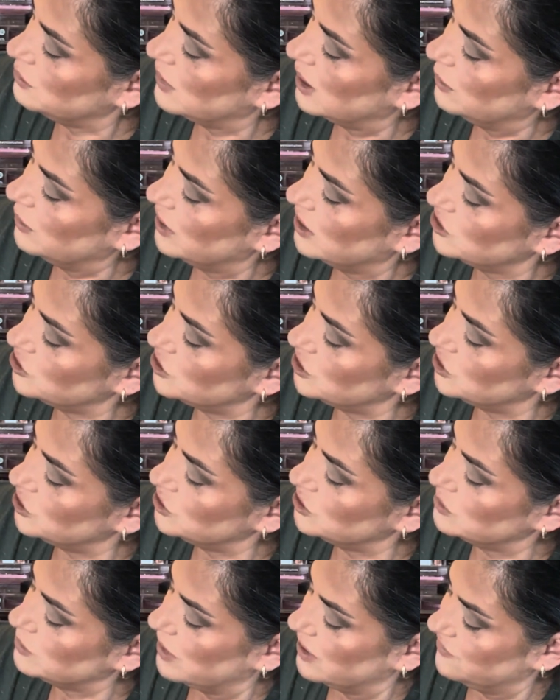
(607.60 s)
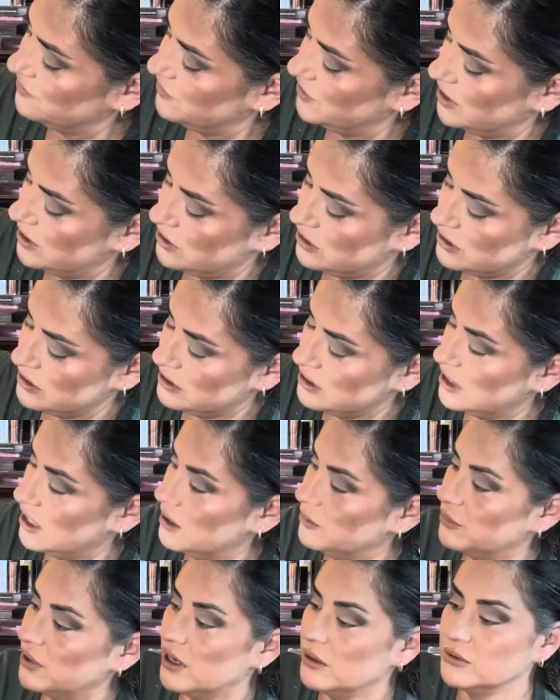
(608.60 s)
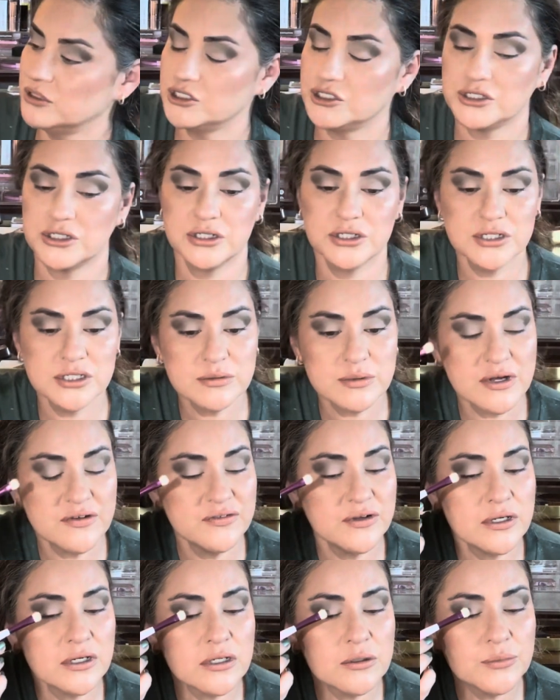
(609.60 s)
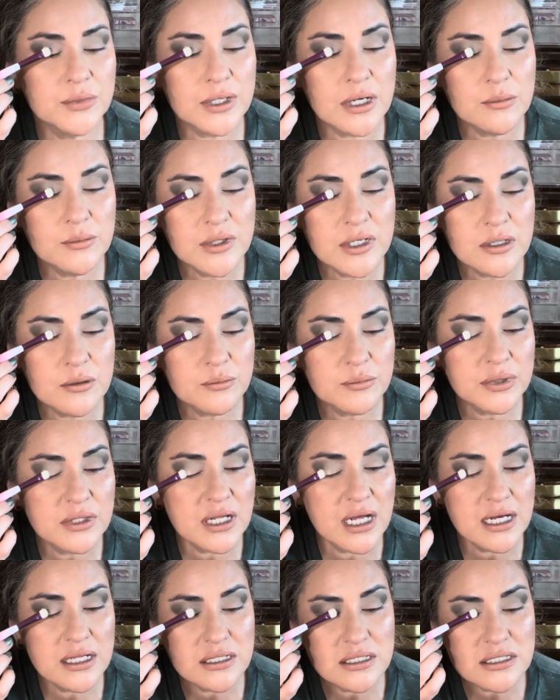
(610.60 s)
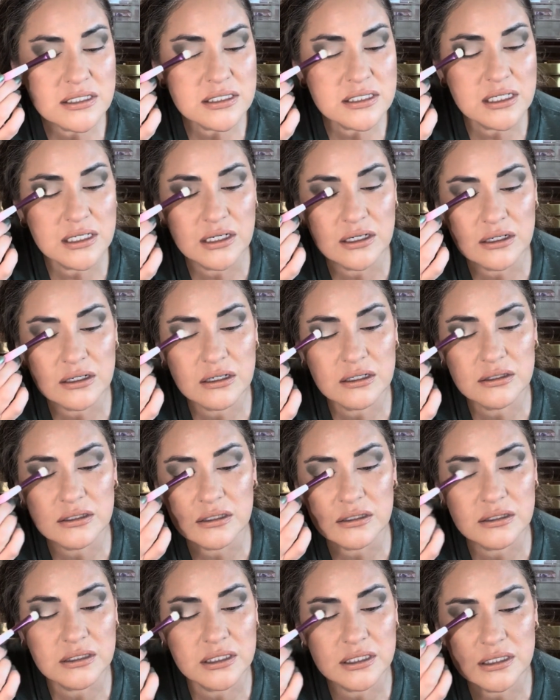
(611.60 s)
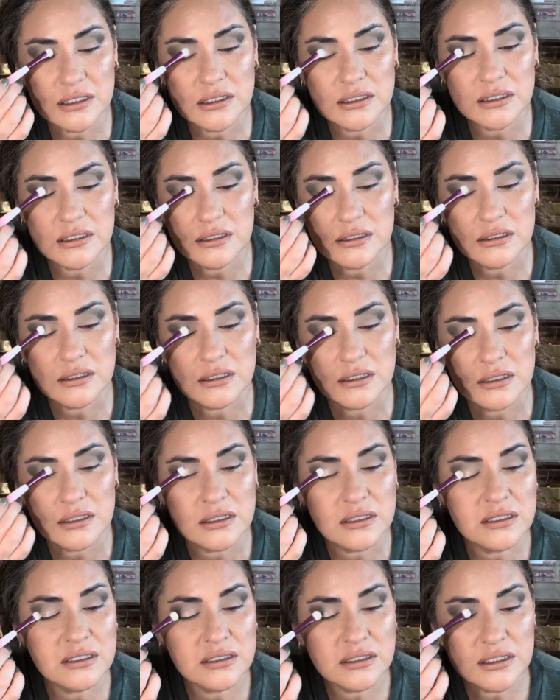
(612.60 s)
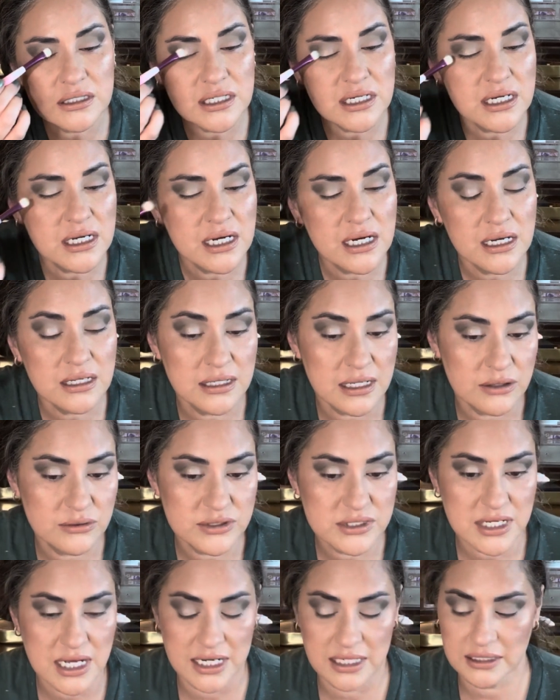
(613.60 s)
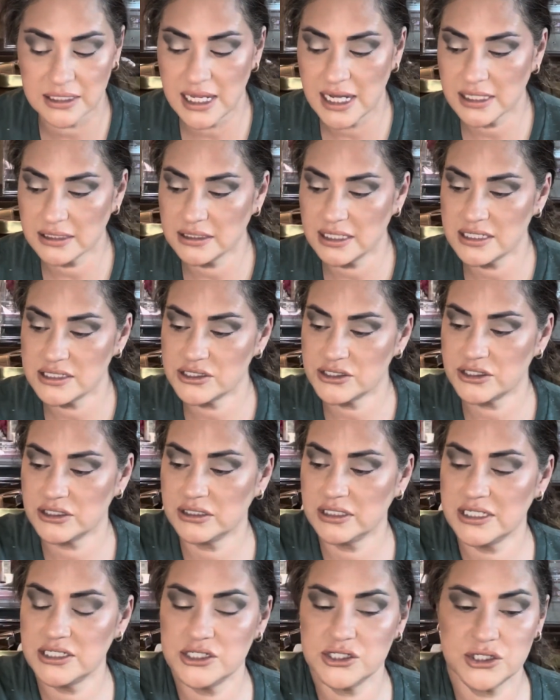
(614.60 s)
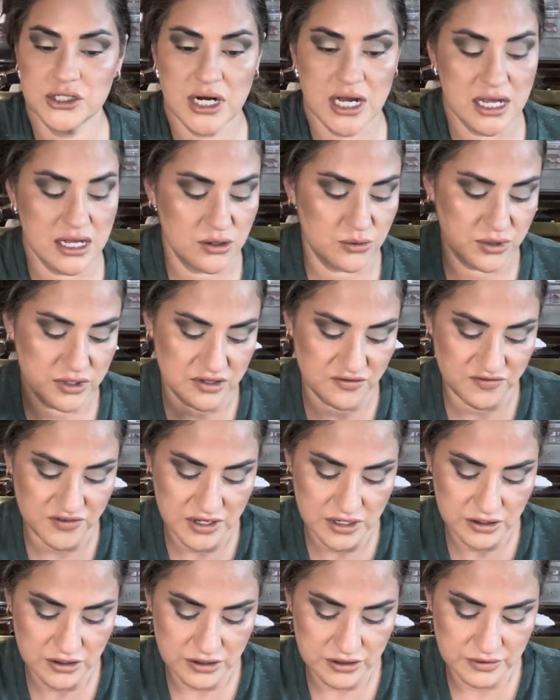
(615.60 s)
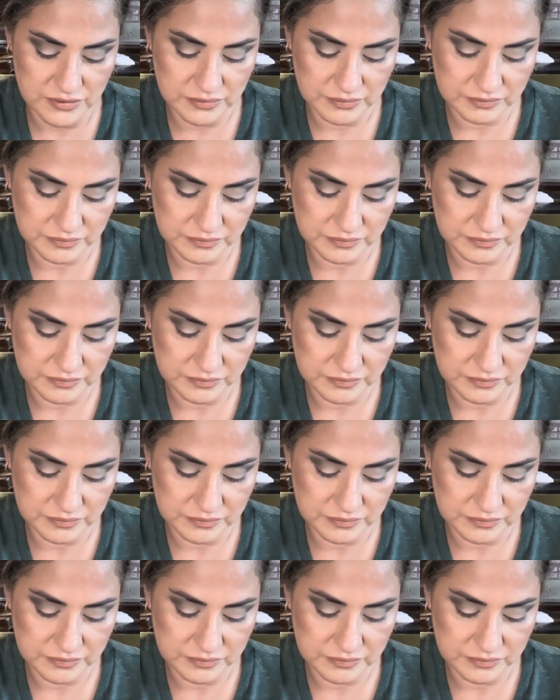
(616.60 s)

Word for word: maybe I should use my finger. I probably should use my finger, but I'm gonna apply this here on the lid. Yeah, that was kind of lackluster. Let's try it with the finger.